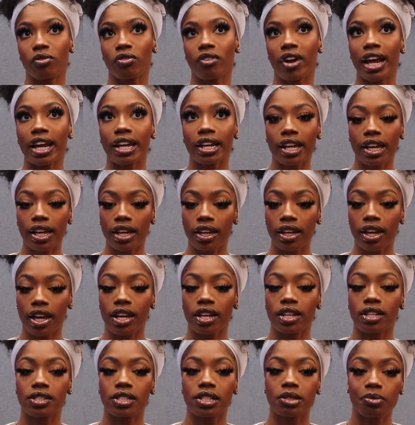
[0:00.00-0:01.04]
writing
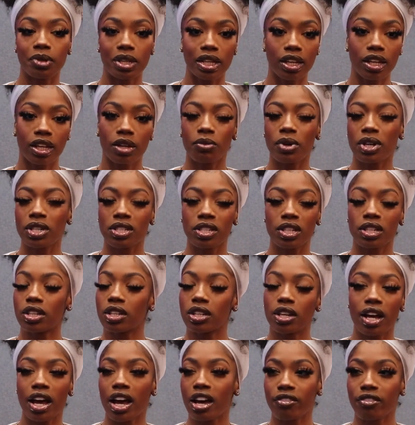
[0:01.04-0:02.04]
and speaking wasn't